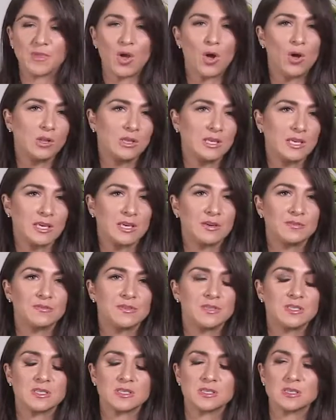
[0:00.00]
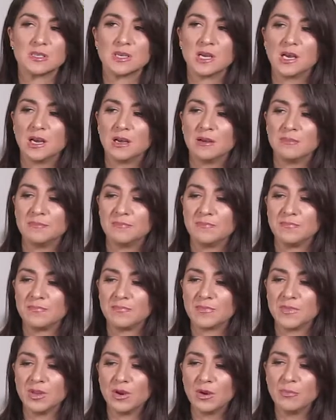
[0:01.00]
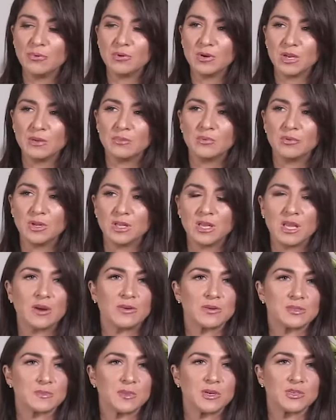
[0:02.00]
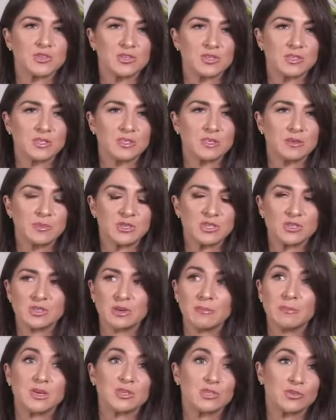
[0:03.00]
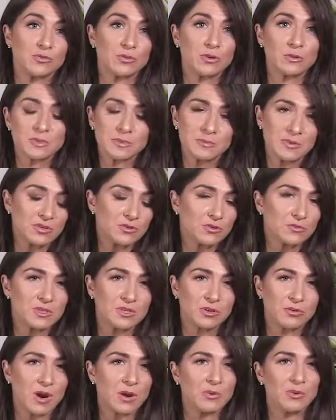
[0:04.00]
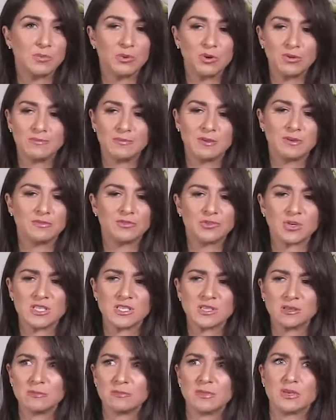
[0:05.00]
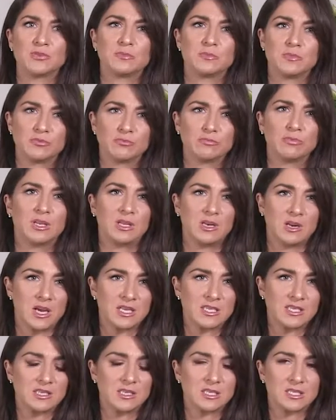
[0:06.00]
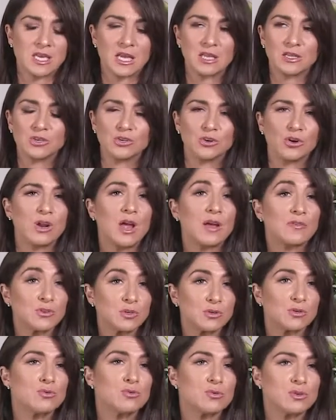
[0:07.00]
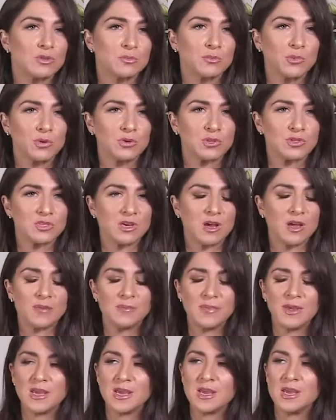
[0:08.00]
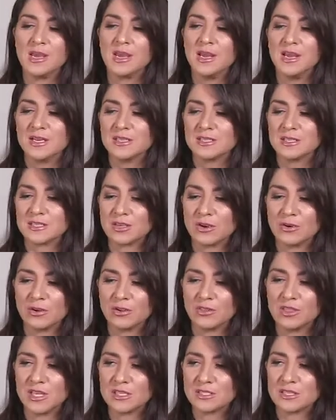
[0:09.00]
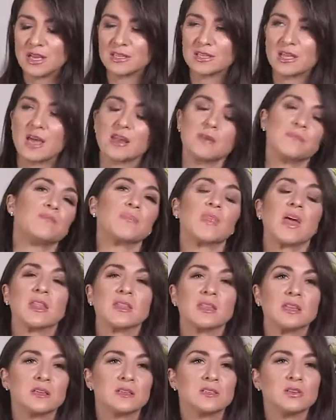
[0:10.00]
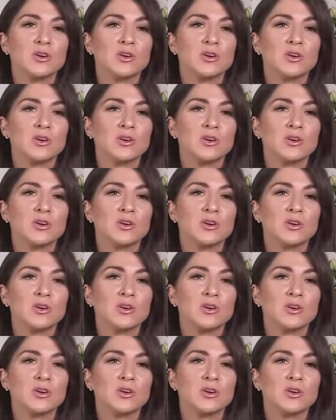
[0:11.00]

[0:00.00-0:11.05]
olives, put in there as much as you get. Mushrooms are great. We put a bit of dressing on mushrooms. They're really nice in a salad. You don't have to cook them all the time. So things like that. And then in